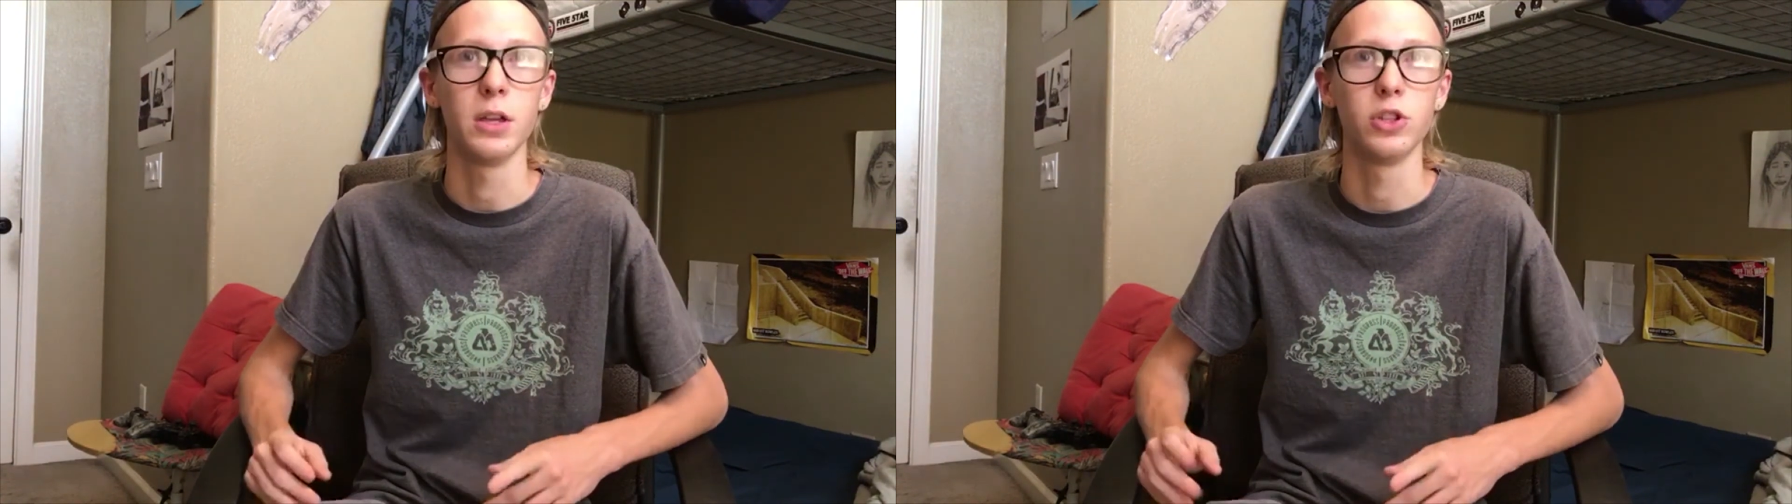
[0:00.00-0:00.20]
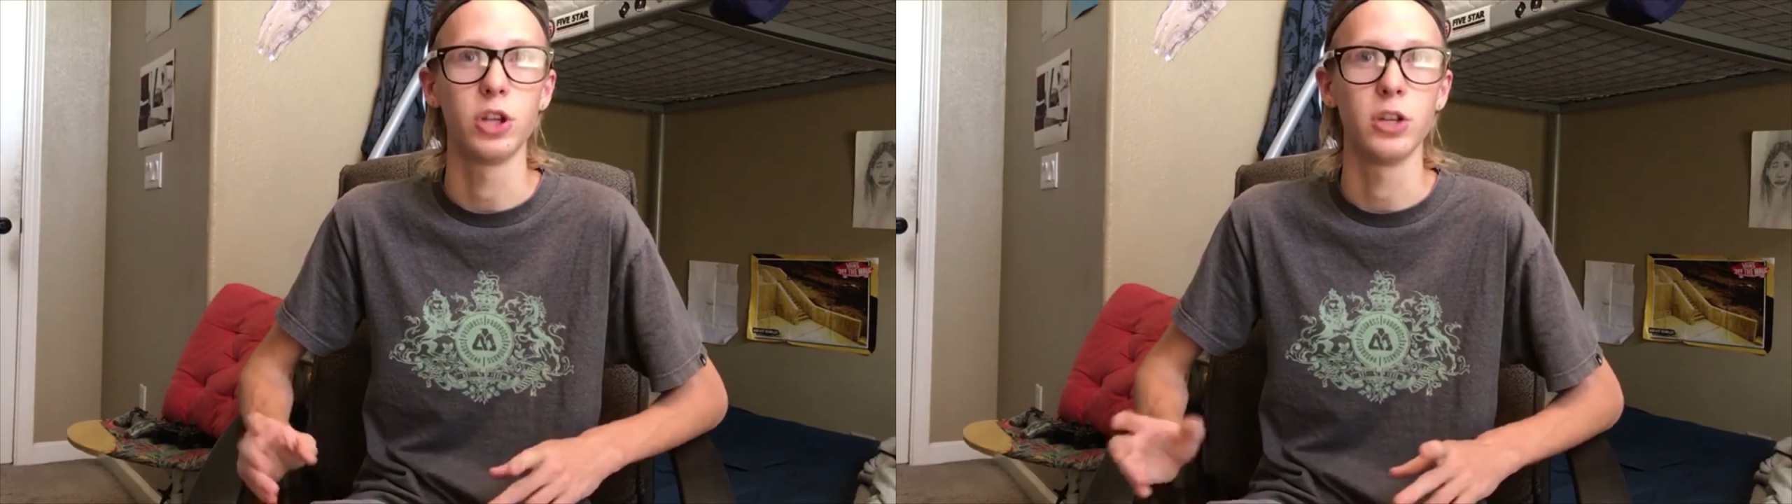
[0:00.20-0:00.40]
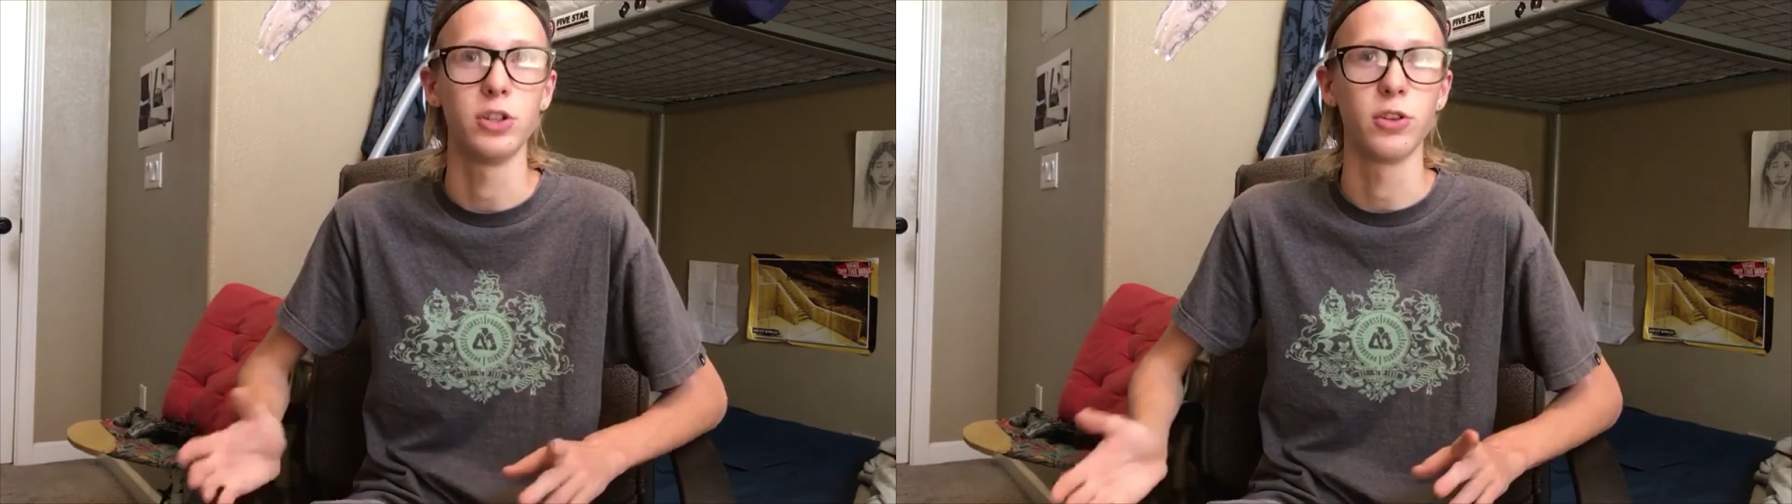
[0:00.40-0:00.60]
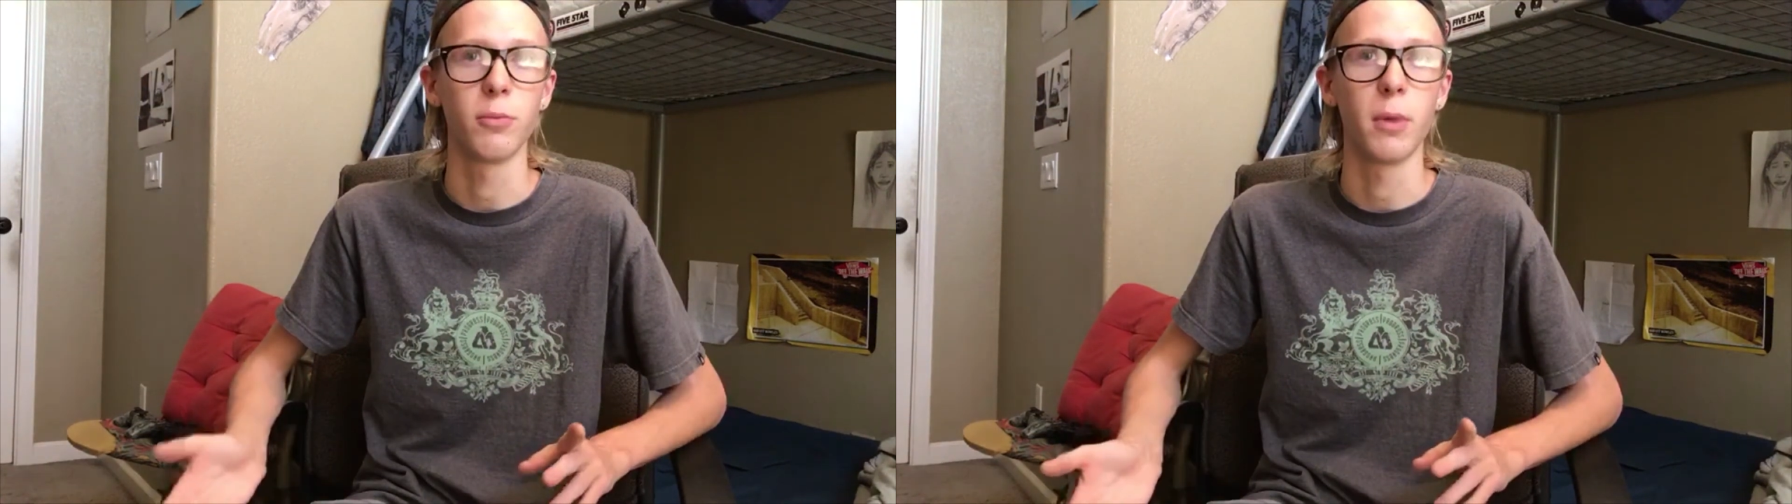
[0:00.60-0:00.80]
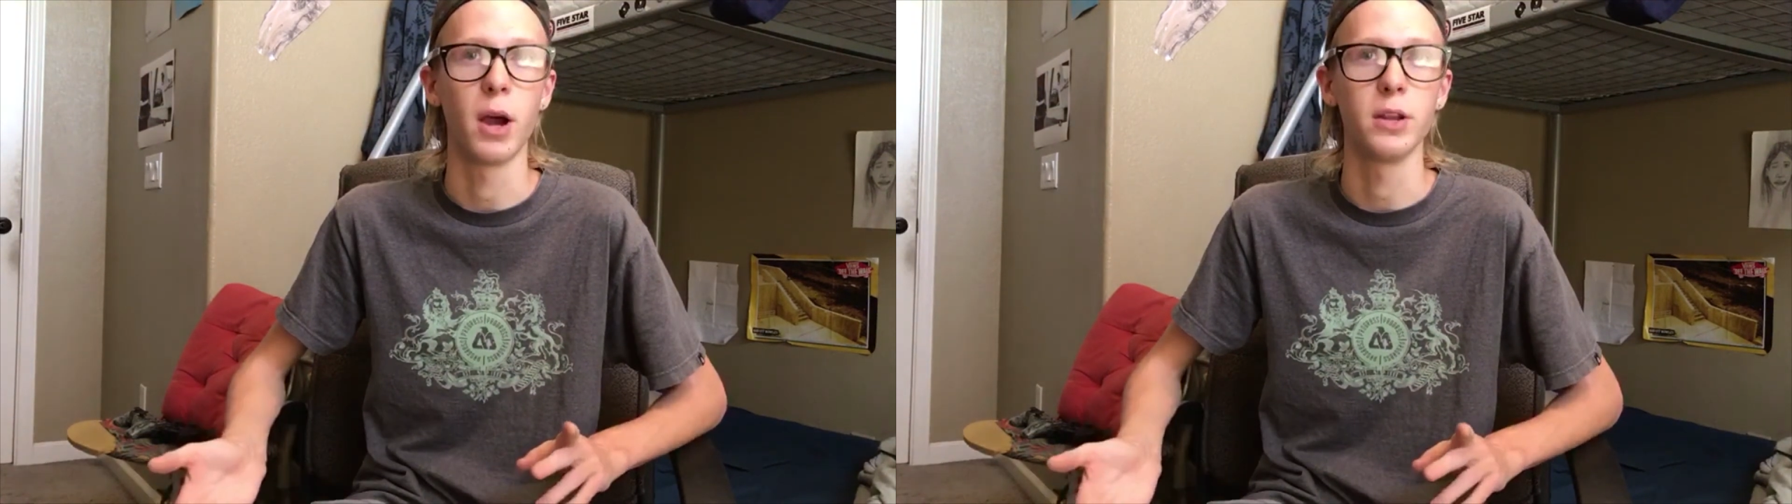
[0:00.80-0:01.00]
changing their
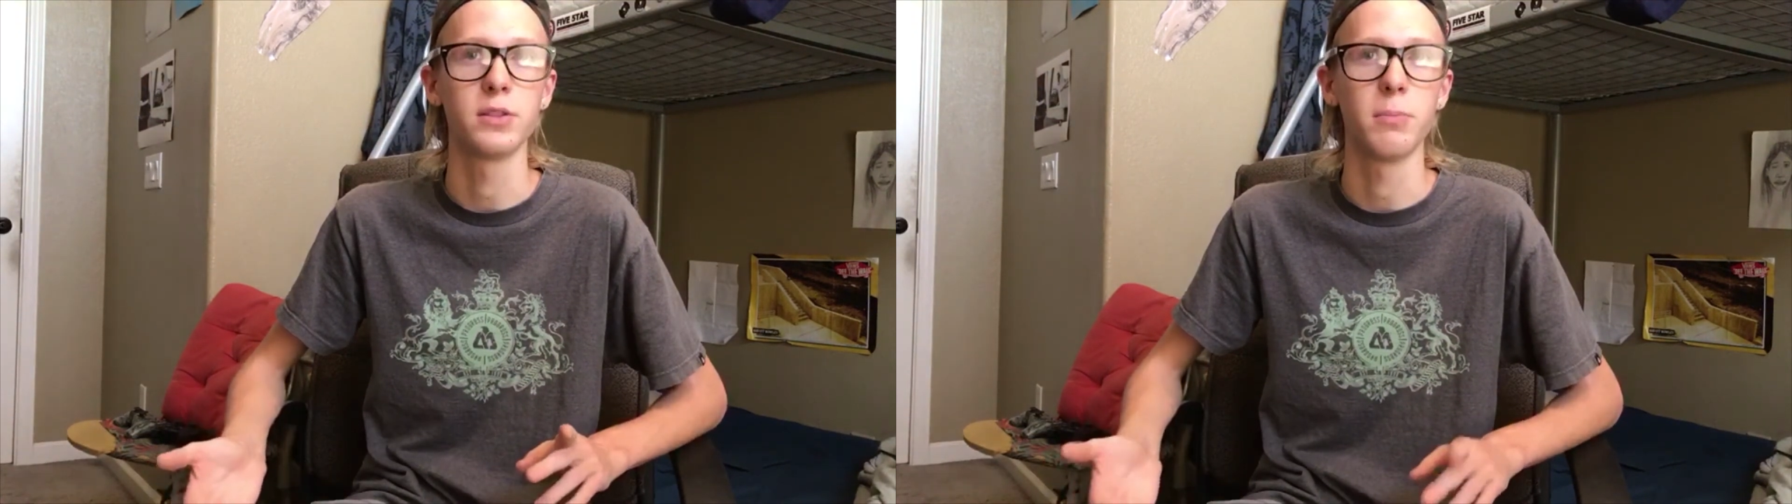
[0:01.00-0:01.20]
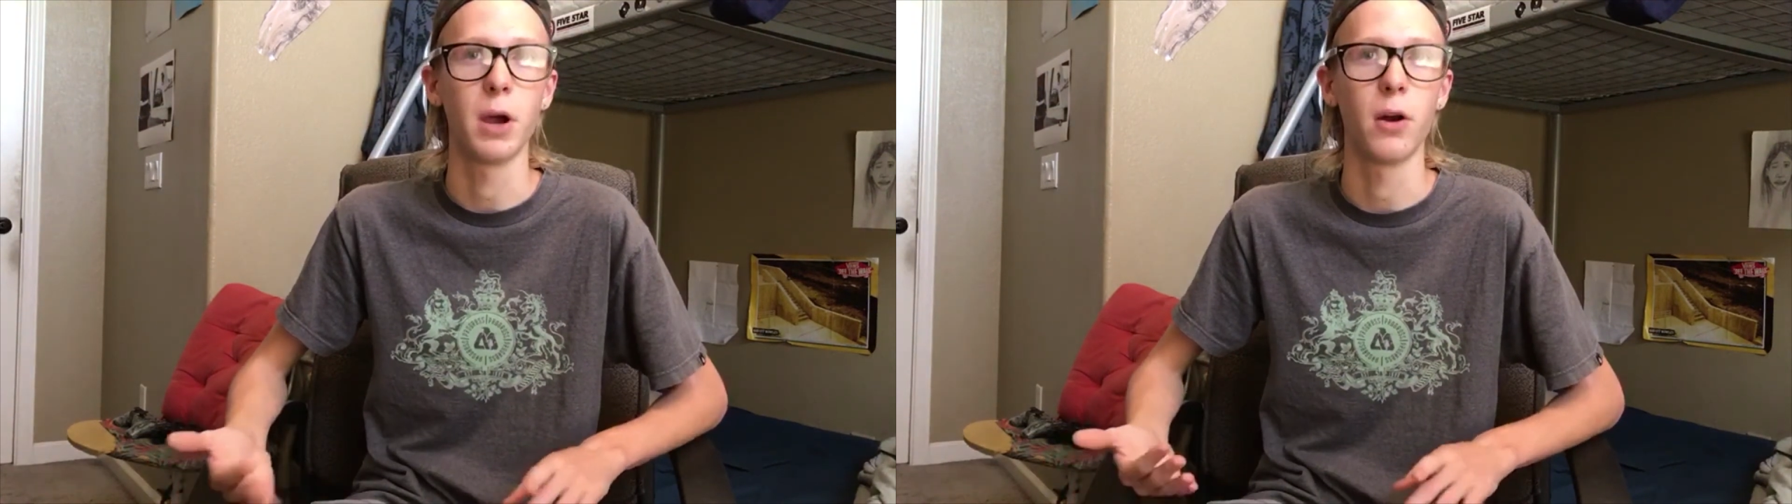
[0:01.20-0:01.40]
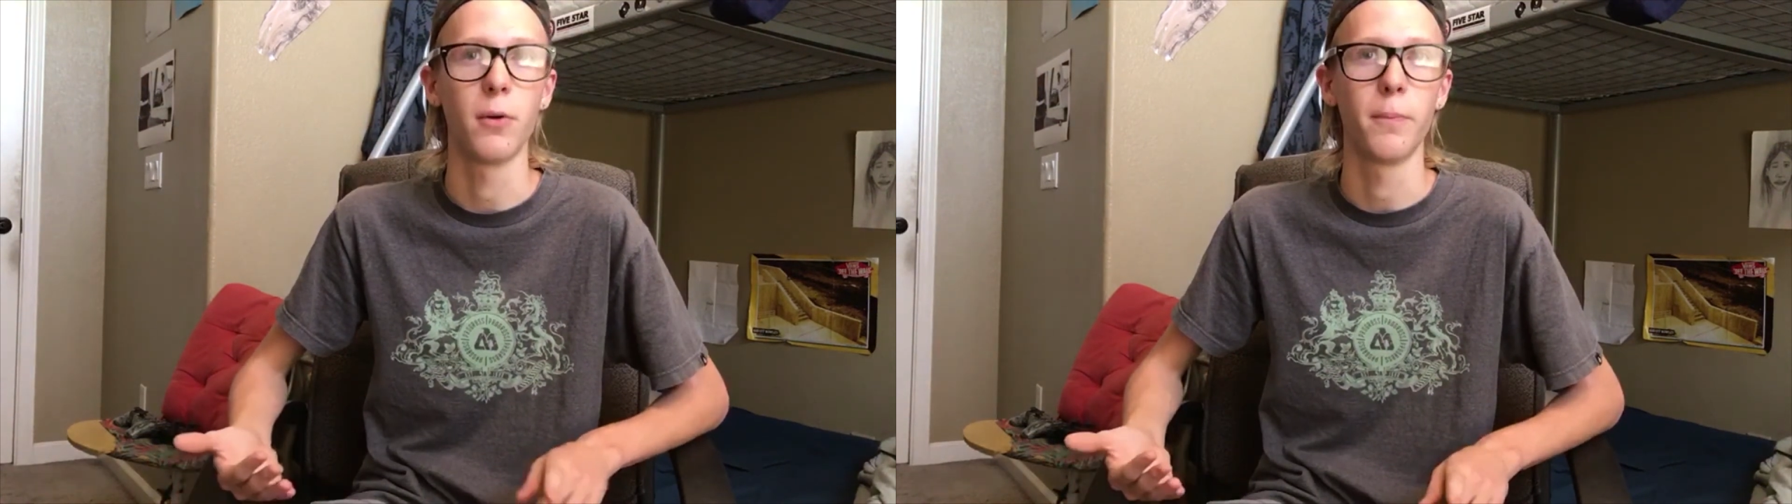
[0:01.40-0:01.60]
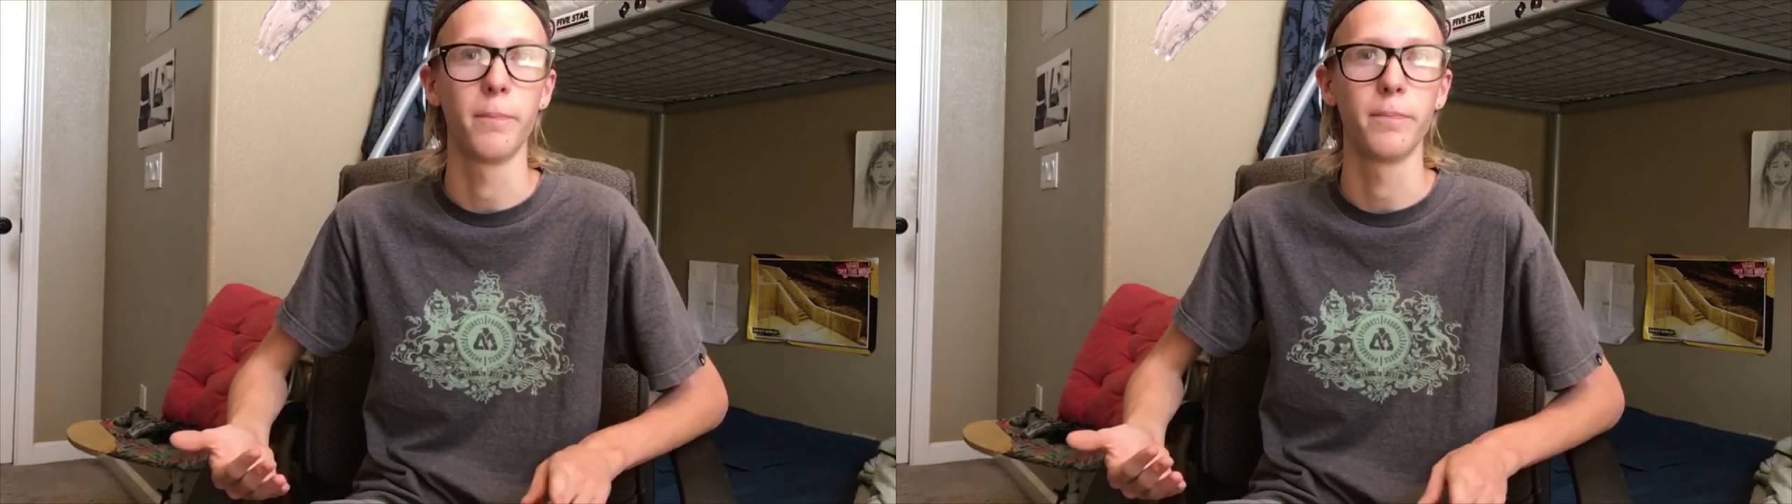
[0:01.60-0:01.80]
minds about